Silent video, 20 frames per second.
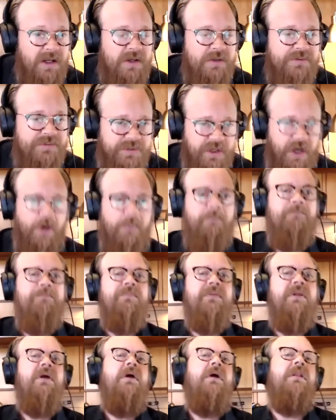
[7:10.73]
So
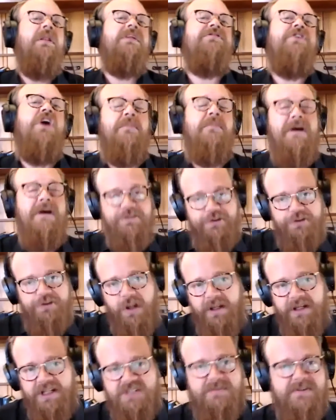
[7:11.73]
let's talk about
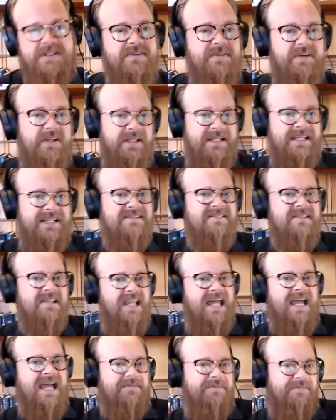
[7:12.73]
Tertullian specifically. His
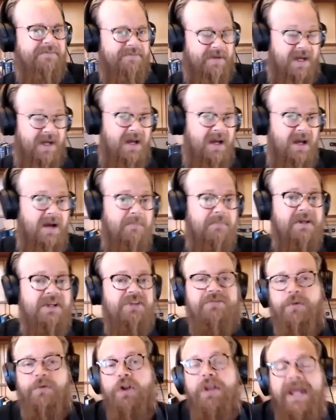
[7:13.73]
life, his
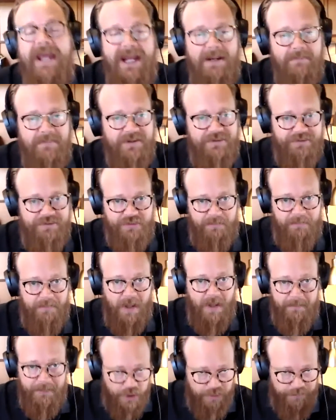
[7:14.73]
full name, this is
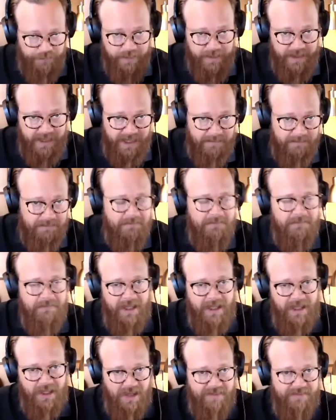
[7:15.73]
a beautiful name.
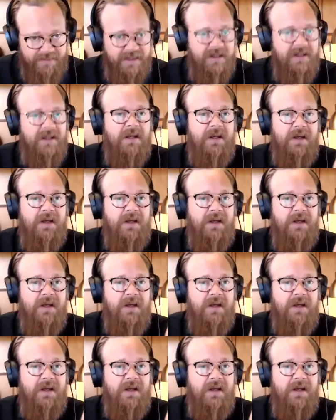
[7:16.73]
I love it.